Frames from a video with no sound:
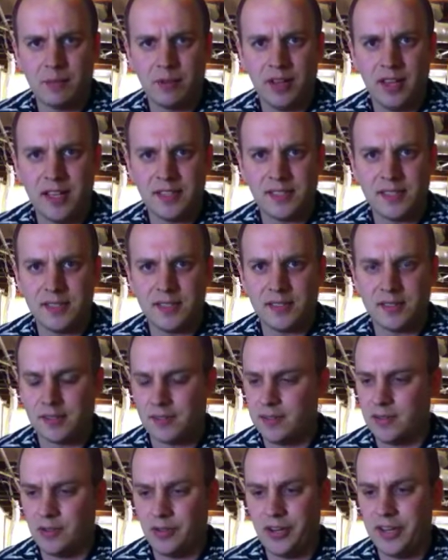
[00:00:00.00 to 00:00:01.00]
places
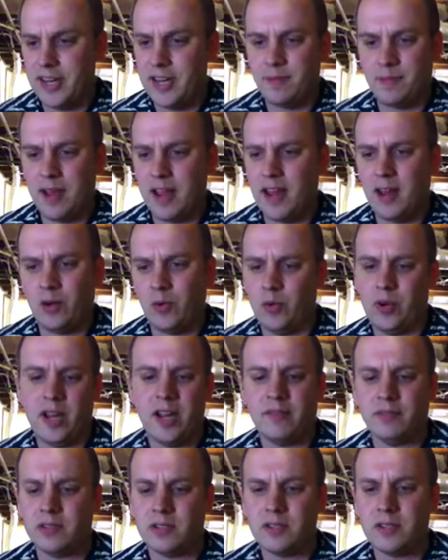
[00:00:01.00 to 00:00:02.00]
or eBay or
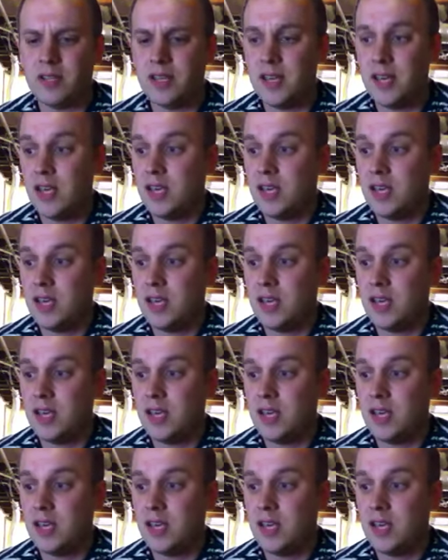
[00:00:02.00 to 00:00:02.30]
whatever.